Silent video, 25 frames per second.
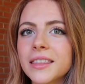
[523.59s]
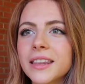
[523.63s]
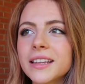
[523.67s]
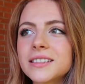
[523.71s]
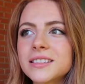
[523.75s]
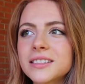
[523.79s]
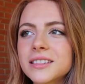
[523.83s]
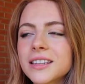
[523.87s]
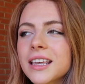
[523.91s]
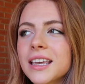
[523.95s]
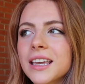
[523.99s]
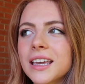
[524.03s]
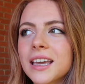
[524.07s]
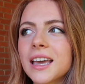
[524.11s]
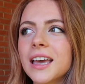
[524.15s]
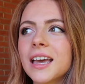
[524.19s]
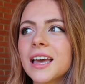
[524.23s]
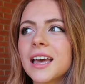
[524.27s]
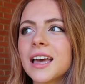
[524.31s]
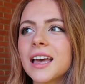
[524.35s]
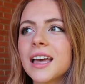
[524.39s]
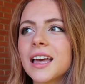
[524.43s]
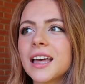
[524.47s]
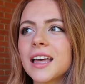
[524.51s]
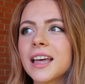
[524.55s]
That's like
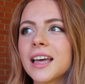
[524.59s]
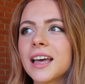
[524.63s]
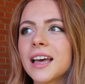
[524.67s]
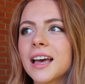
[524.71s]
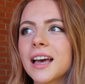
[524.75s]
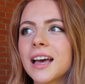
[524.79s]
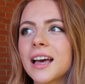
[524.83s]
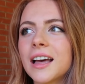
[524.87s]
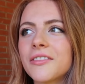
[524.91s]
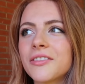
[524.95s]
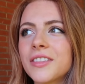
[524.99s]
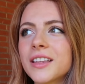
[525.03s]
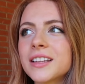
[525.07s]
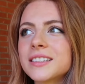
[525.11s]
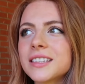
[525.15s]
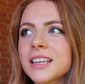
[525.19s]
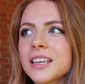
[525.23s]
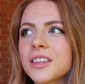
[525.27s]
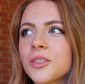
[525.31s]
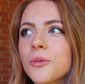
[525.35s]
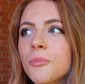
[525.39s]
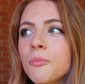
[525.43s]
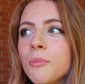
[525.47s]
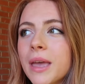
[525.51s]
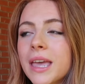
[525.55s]

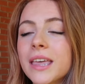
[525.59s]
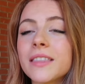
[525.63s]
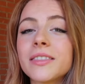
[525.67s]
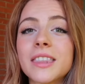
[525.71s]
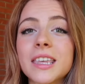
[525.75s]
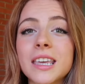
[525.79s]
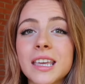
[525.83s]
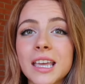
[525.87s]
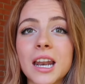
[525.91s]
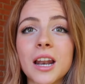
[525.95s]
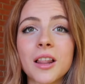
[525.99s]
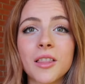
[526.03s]
the main thing.